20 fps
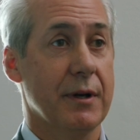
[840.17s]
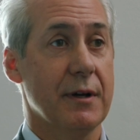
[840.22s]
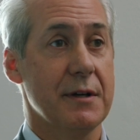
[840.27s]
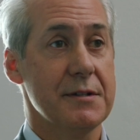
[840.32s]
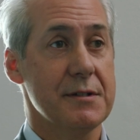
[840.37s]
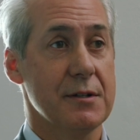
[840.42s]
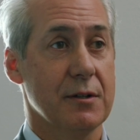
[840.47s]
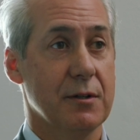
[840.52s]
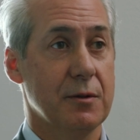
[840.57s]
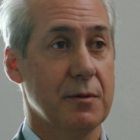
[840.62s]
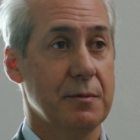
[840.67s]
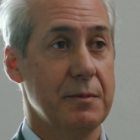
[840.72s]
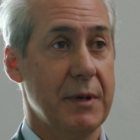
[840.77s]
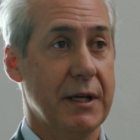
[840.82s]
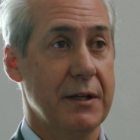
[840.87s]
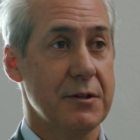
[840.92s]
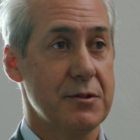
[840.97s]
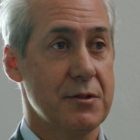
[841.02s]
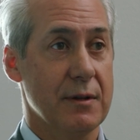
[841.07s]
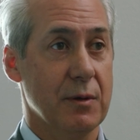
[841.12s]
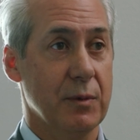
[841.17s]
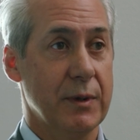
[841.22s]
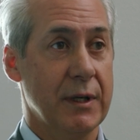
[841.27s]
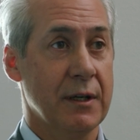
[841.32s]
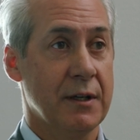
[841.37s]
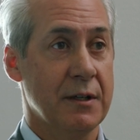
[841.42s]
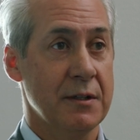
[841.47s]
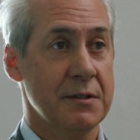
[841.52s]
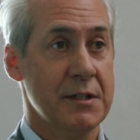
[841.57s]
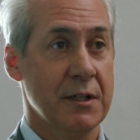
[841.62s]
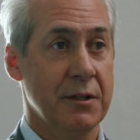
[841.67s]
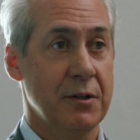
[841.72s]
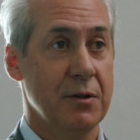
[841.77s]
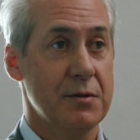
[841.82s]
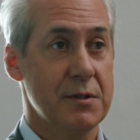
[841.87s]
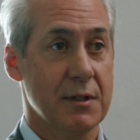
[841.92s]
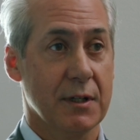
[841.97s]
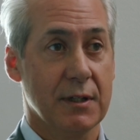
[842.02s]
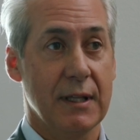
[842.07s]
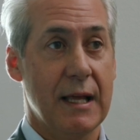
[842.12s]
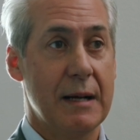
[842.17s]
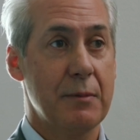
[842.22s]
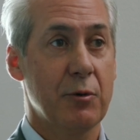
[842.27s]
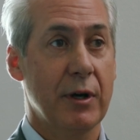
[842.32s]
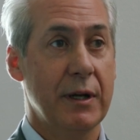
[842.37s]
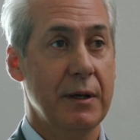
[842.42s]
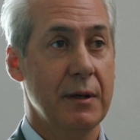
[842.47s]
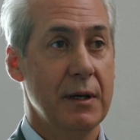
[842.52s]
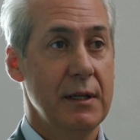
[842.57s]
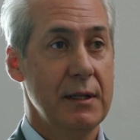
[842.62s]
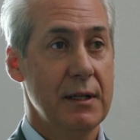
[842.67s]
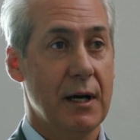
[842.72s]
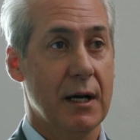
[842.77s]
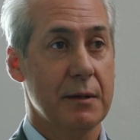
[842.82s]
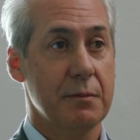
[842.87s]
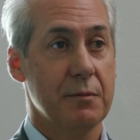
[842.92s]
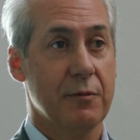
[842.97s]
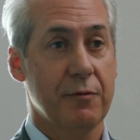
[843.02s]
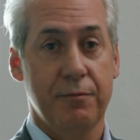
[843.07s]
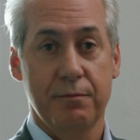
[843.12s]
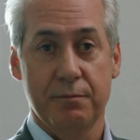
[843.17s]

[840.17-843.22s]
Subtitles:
also making sure that we can continue to collaborate on